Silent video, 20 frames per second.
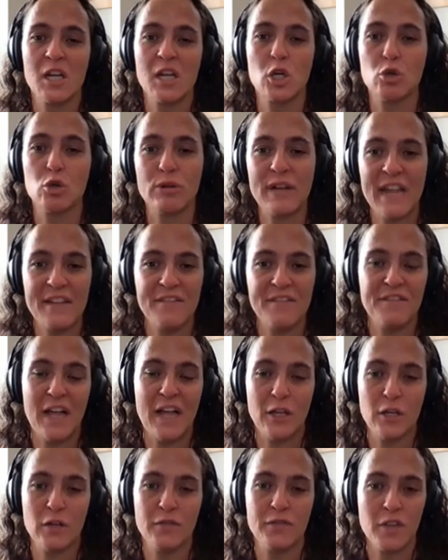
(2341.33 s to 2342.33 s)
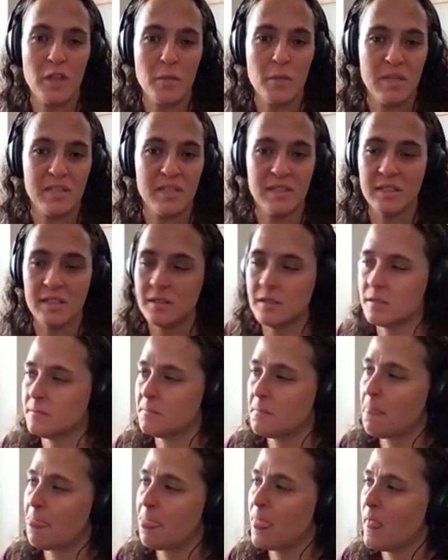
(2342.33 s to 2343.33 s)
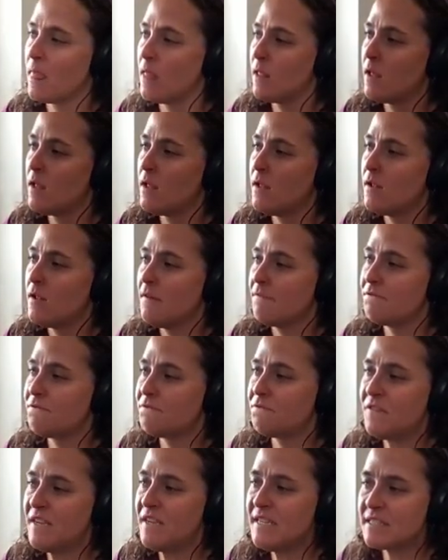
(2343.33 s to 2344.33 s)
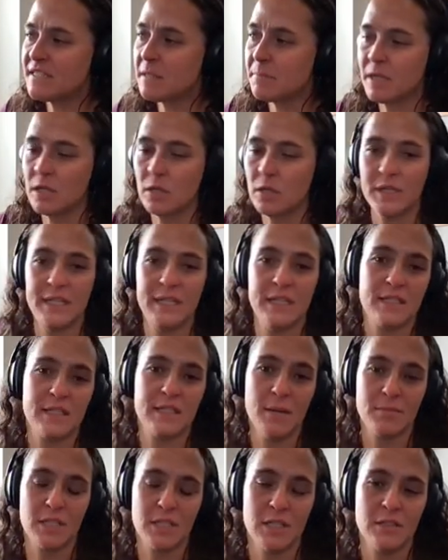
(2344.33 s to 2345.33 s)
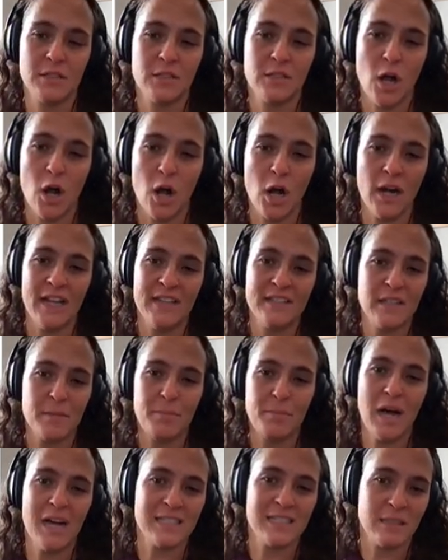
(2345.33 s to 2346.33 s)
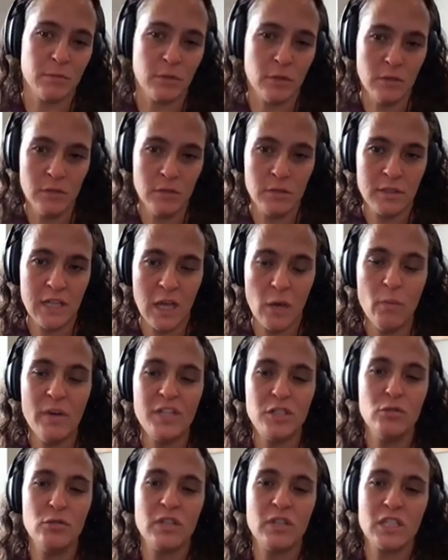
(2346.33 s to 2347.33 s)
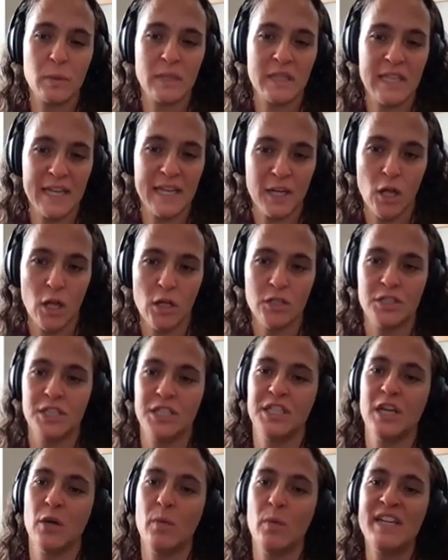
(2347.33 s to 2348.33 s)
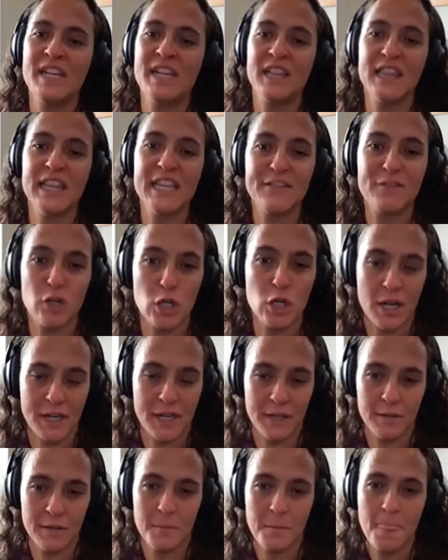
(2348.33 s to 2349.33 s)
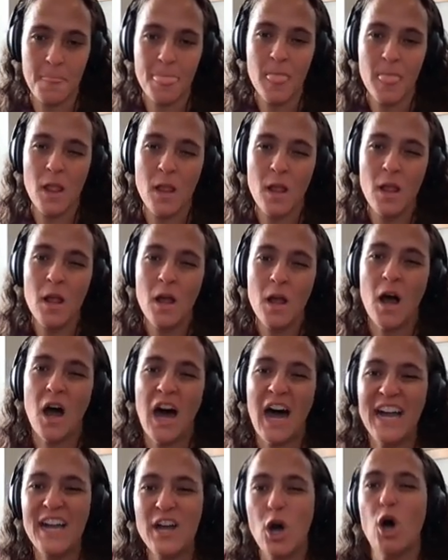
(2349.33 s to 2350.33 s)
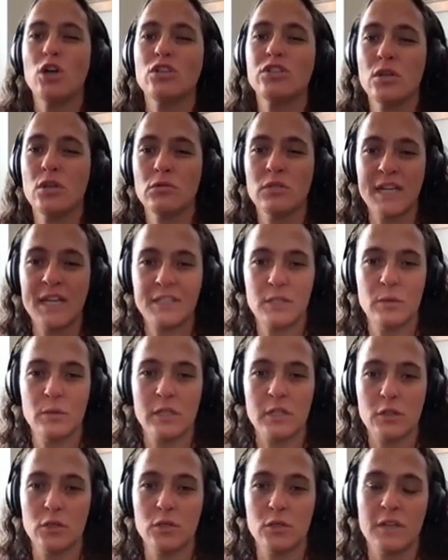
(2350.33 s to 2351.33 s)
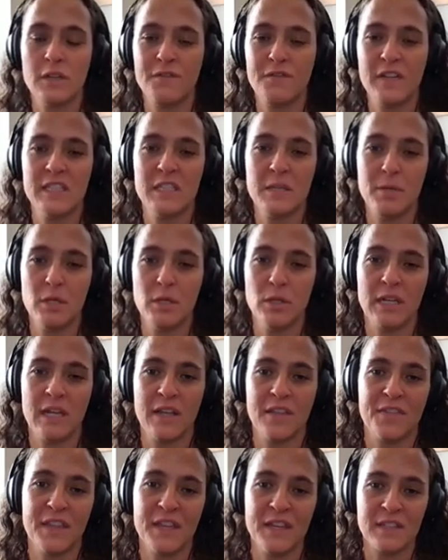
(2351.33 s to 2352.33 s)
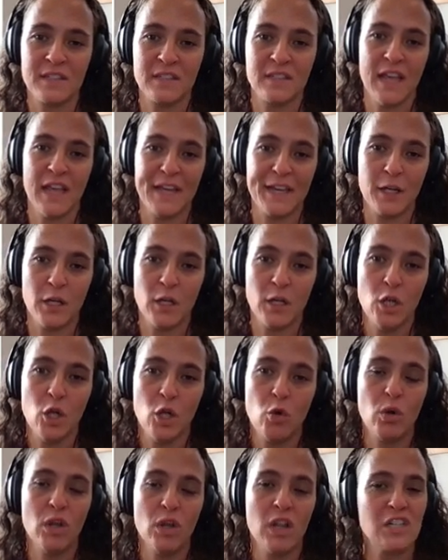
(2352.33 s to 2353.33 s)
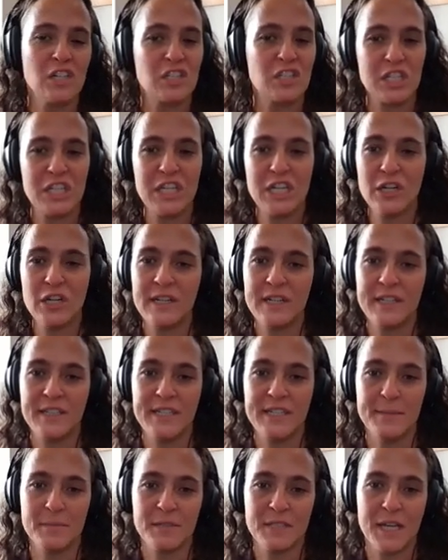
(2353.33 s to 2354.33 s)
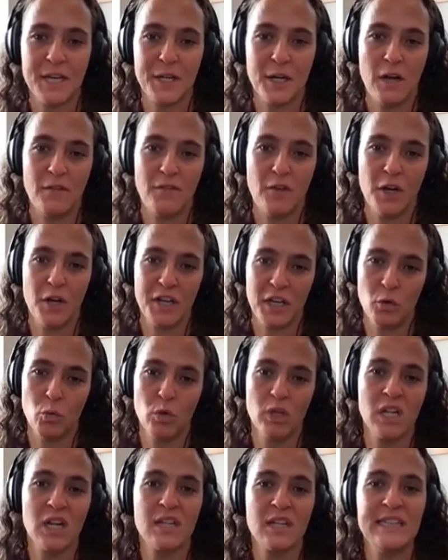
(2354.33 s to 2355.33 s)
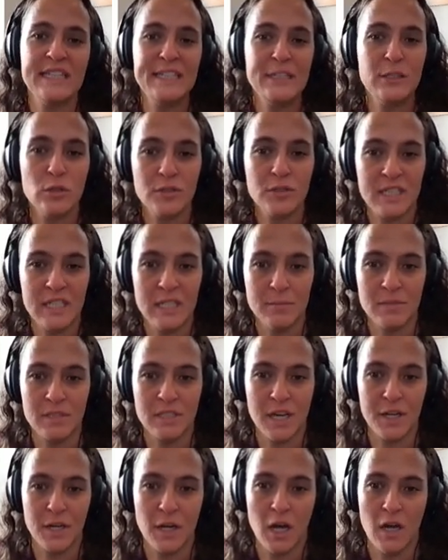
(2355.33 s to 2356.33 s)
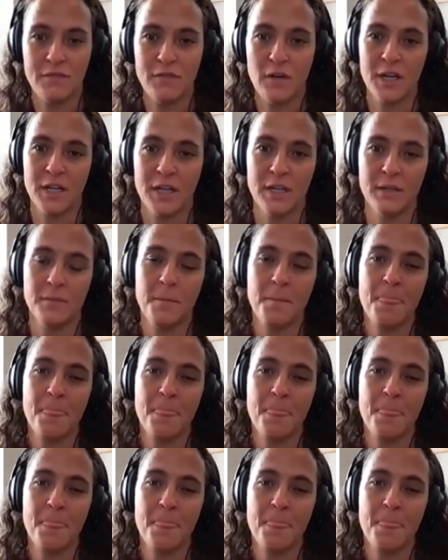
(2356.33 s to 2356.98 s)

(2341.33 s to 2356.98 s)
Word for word: to create value for the business. Feasibility assumptions are, is it possible? Can we do this with technology? Can we deliver on it? I also like to include in feasibility things like, will our security team sign off on it? Will our legal team sign off on it?